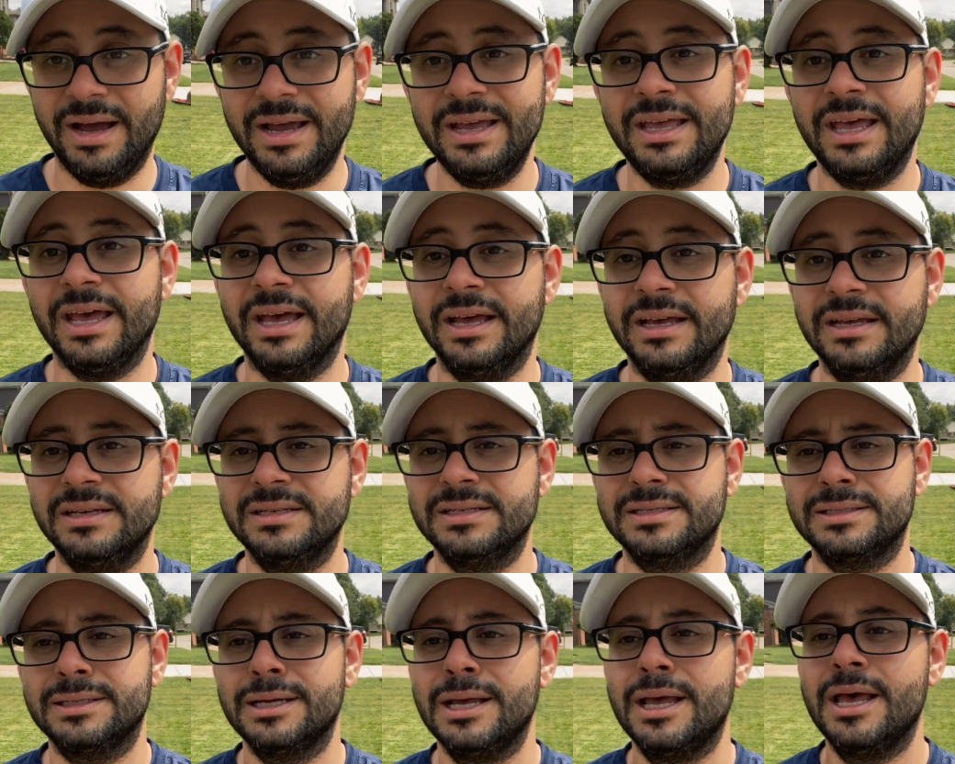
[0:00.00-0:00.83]

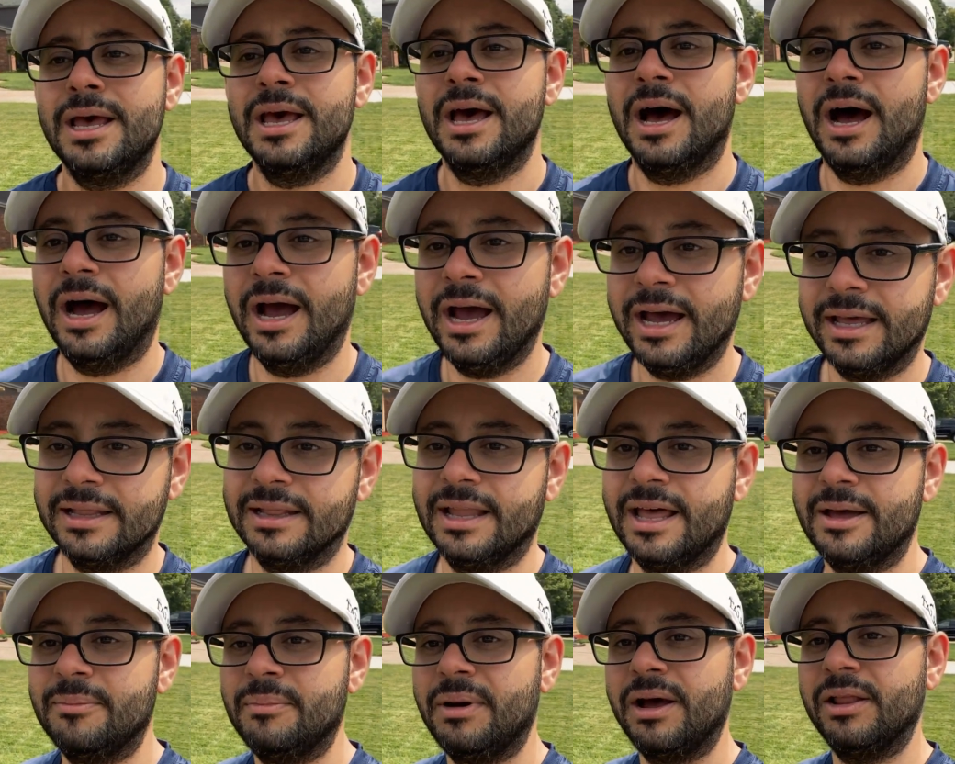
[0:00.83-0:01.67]
case, I had
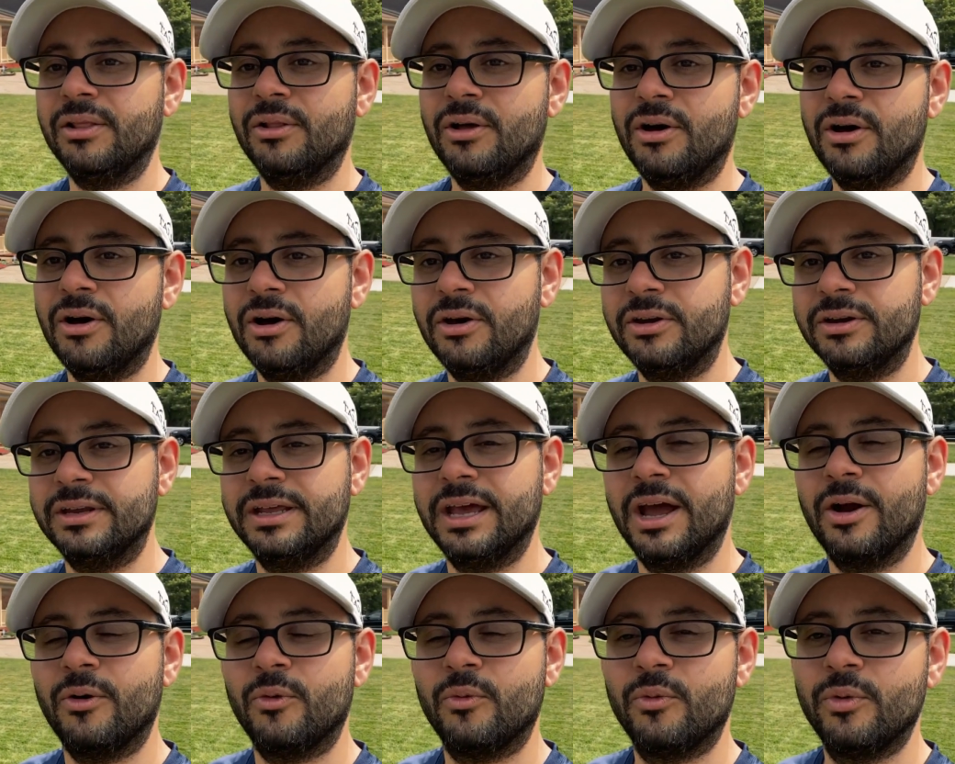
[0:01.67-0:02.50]
let my lawn
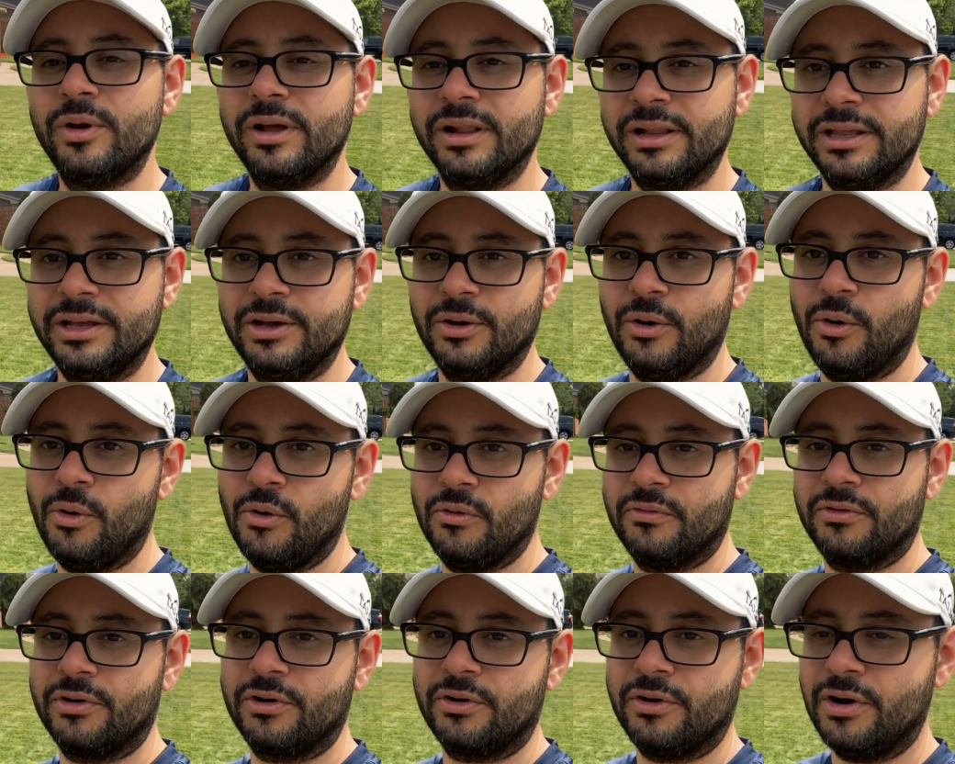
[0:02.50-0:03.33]
get really
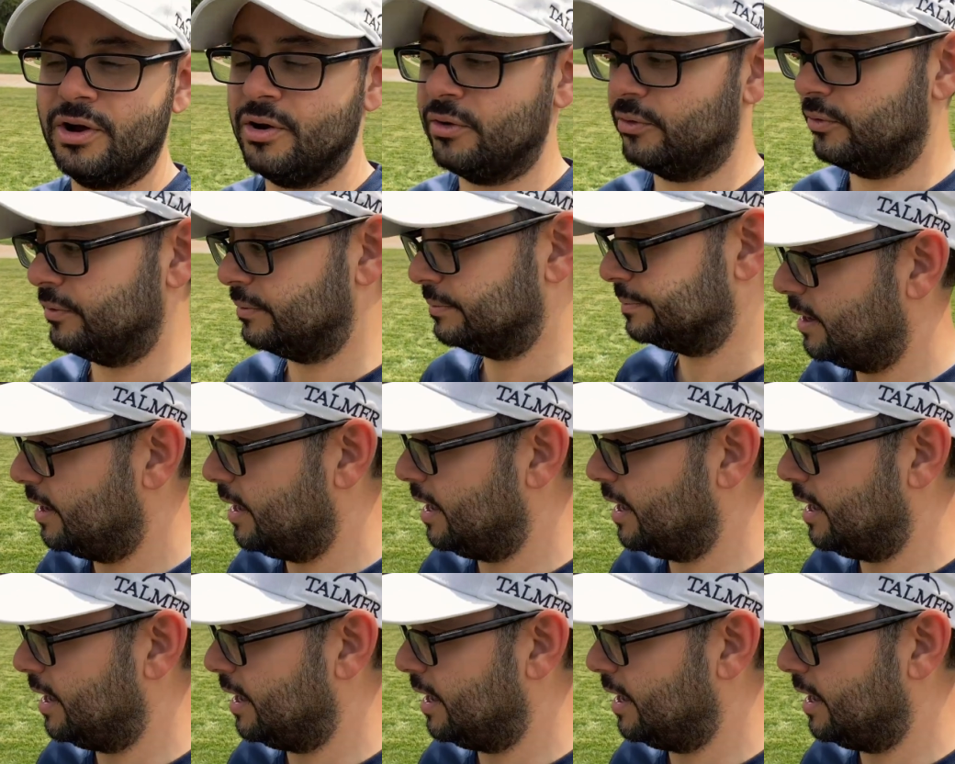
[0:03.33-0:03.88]
overgrown.